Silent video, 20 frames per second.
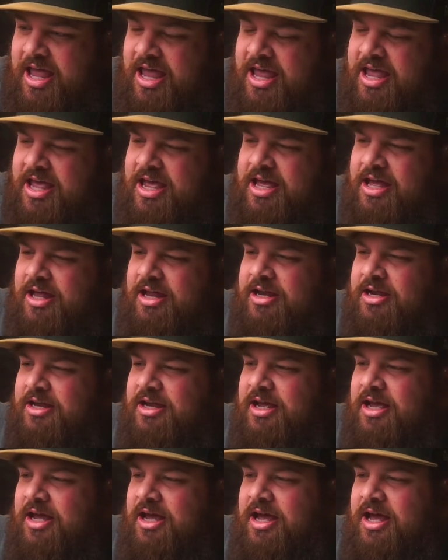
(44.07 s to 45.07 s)

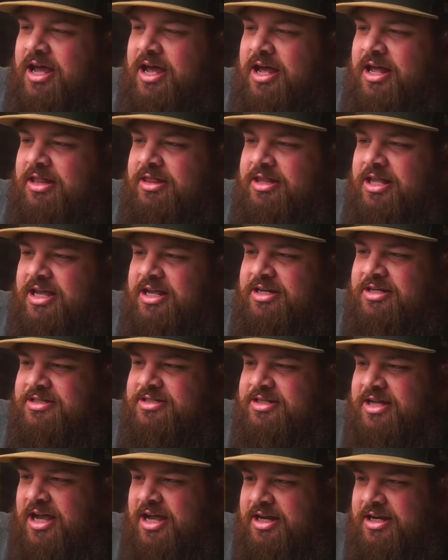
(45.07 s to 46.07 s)
And they
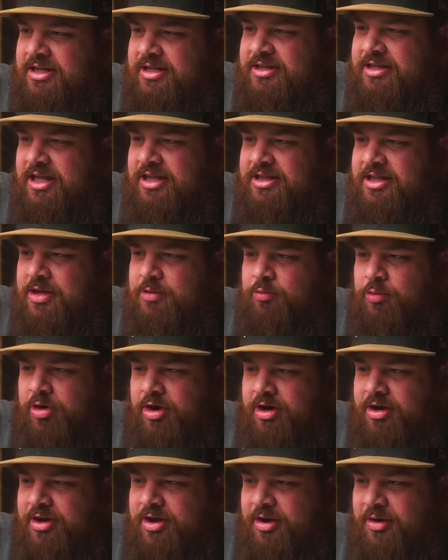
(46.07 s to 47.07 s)
decided that they
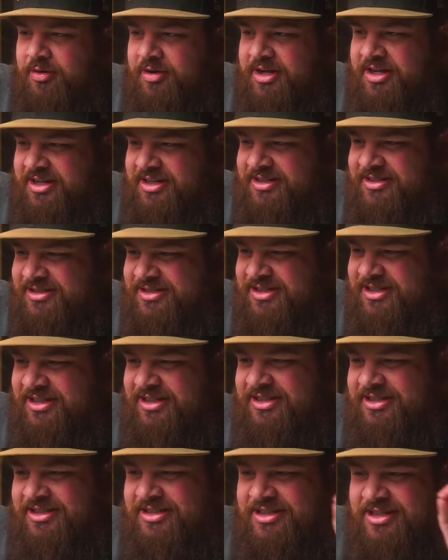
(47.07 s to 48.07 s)
weren't going
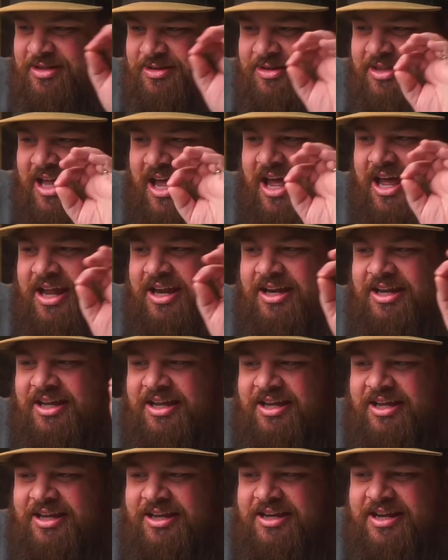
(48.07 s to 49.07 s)
to do that
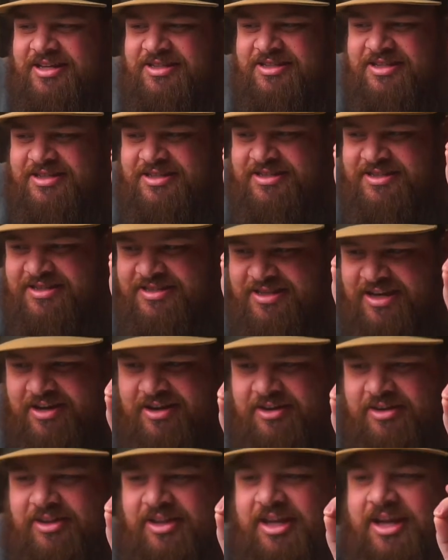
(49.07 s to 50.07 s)

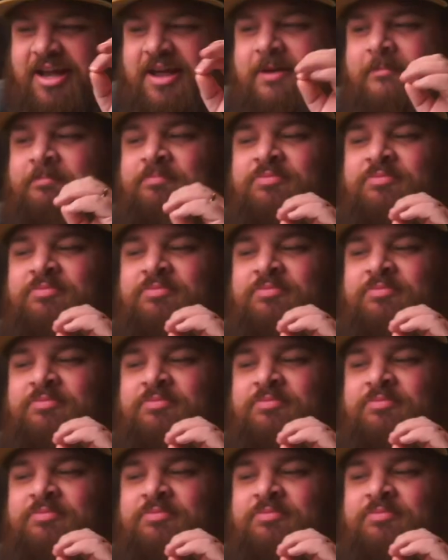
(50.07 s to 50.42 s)
necessarily.